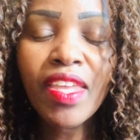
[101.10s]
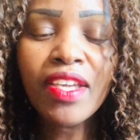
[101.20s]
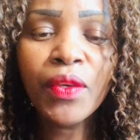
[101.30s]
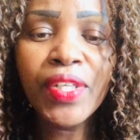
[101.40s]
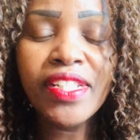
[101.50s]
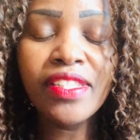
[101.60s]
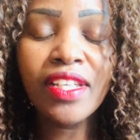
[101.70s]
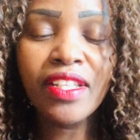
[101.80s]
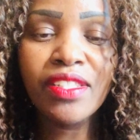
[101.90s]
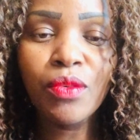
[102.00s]
credit
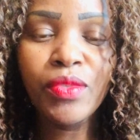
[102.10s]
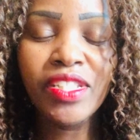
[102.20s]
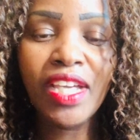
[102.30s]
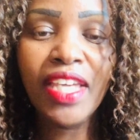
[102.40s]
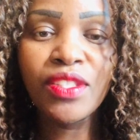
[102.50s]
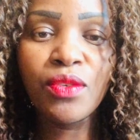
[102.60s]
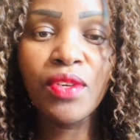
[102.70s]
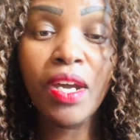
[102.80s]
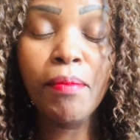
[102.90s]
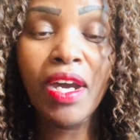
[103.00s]
cards which I talk
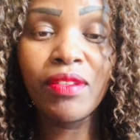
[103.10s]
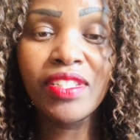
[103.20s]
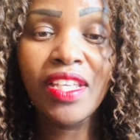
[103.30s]
about.